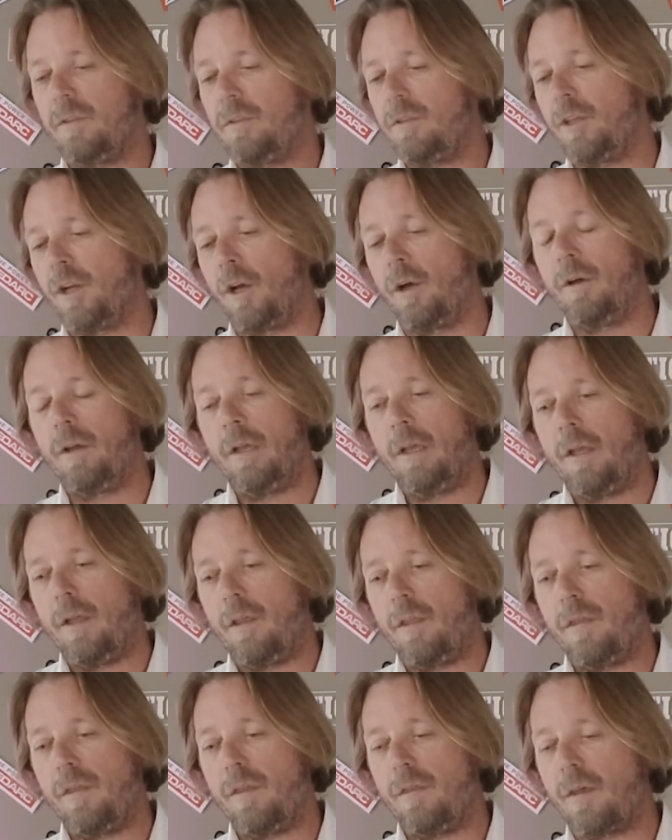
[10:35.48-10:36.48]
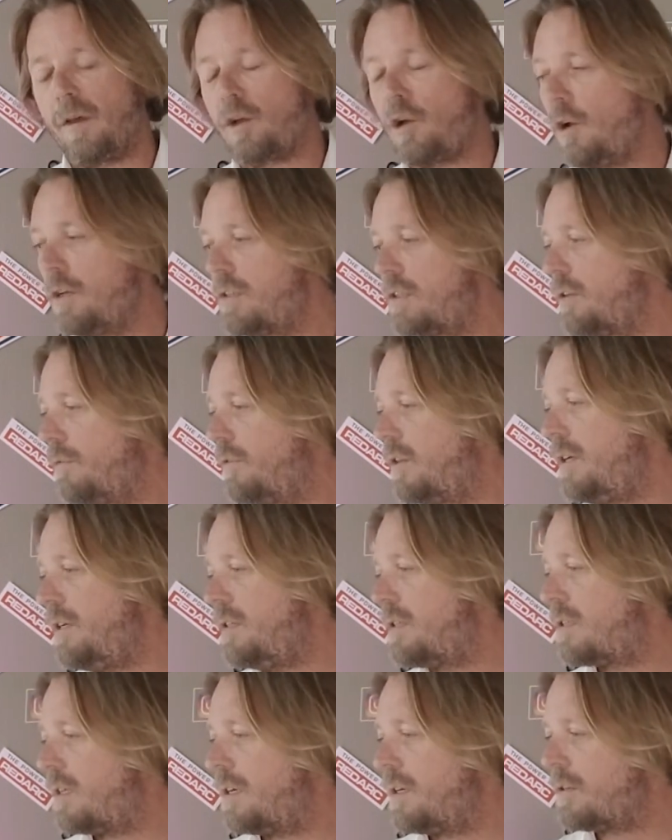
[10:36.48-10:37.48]
You know, the cost of
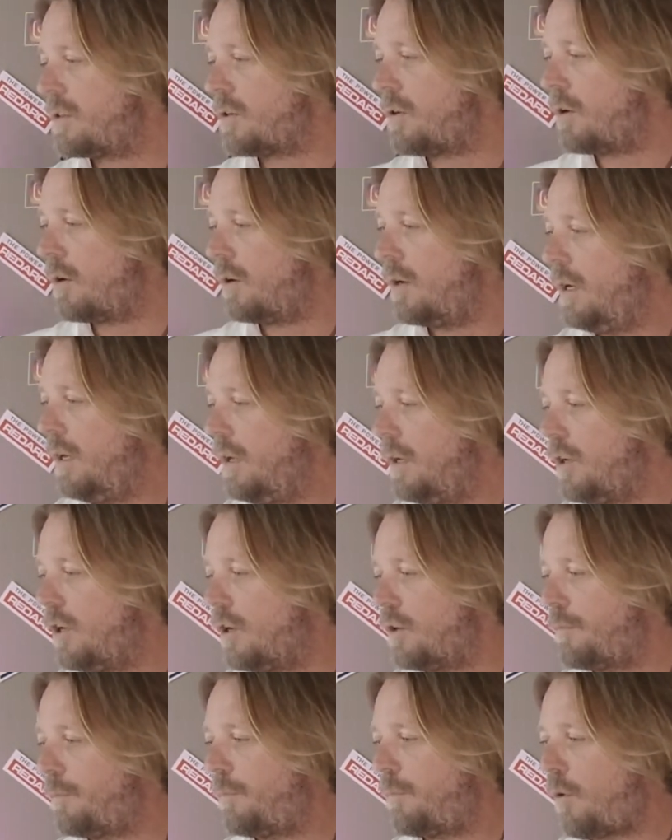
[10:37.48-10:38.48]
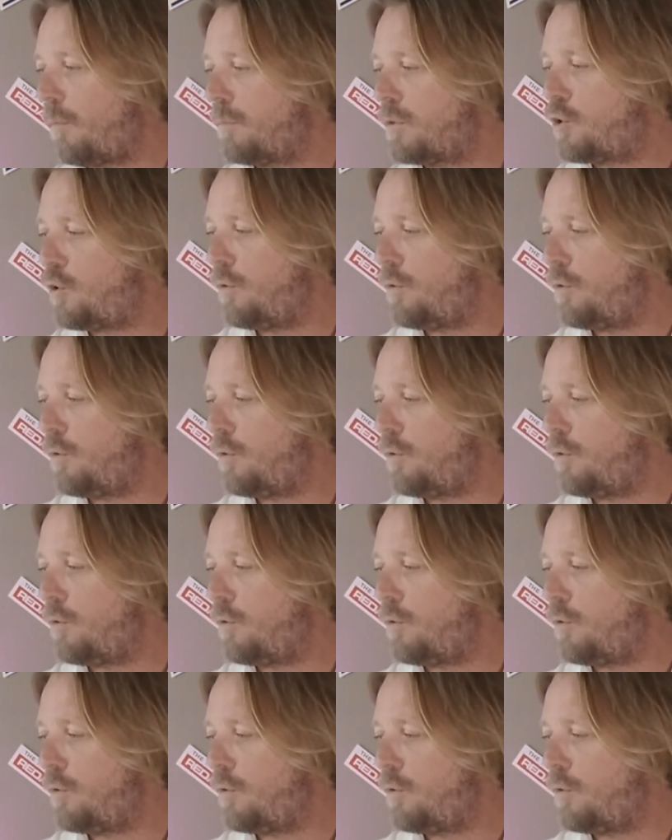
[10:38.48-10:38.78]
these things are, you know, from